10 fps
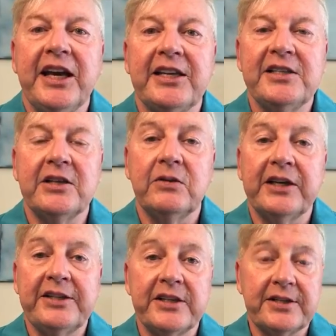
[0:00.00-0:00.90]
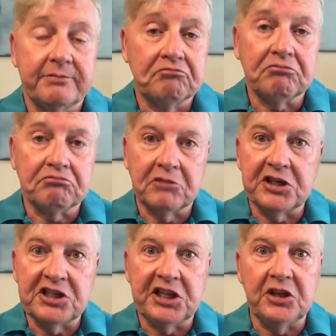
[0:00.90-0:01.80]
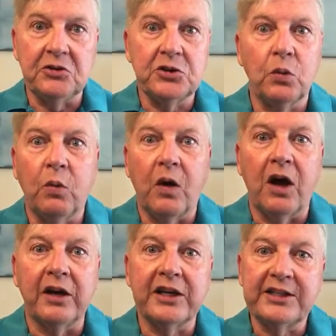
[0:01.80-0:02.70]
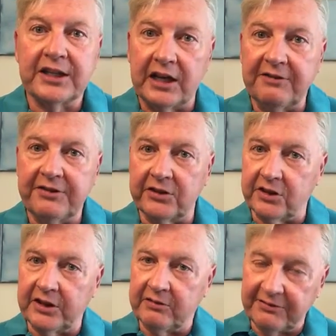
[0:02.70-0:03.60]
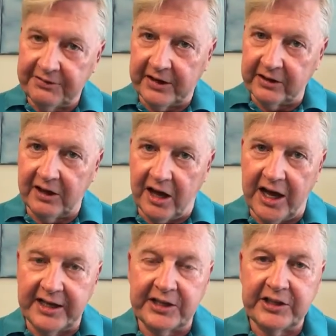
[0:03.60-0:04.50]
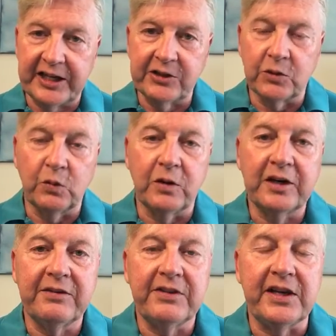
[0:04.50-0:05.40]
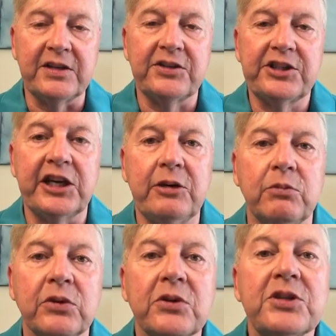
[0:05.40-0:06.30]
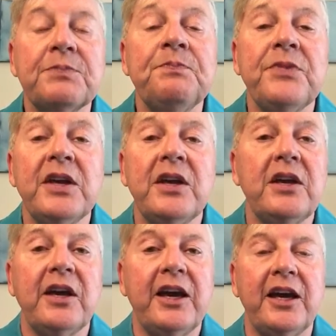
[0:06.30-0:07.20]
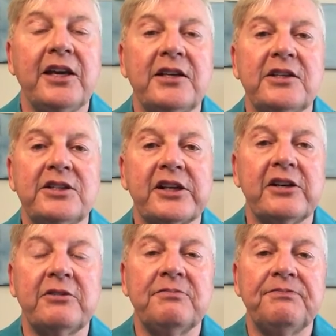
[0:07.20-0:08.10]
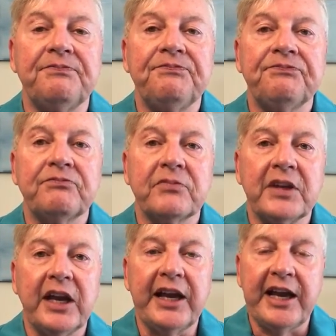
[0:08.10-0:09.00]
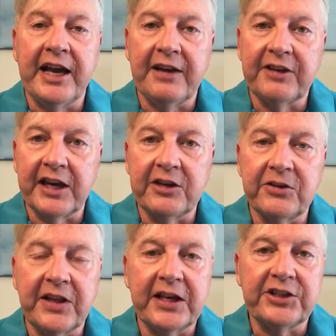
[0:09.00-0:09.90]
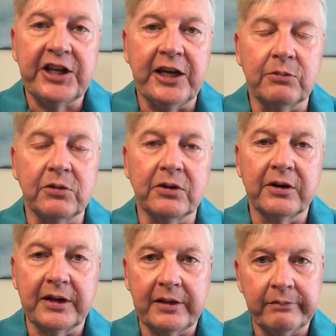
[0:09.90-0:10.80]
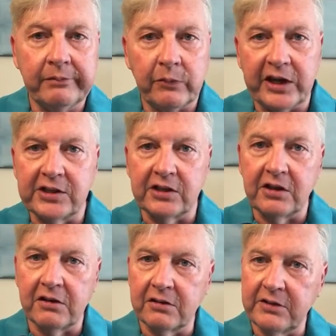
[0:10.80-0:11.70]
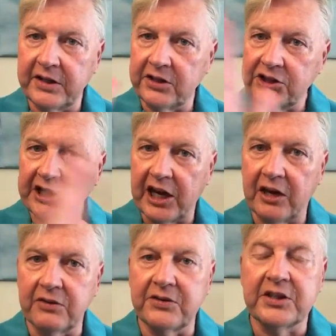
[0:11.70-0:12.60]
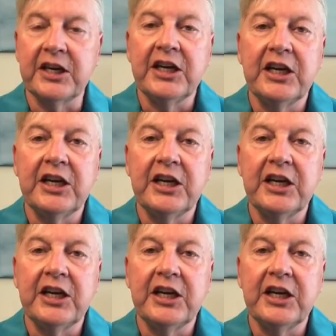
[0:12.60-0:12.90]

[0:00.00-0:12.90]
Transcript: And so I just continued to walk until I felt guided to enter one of these chambers. And having entered that chamber, I went along these shelves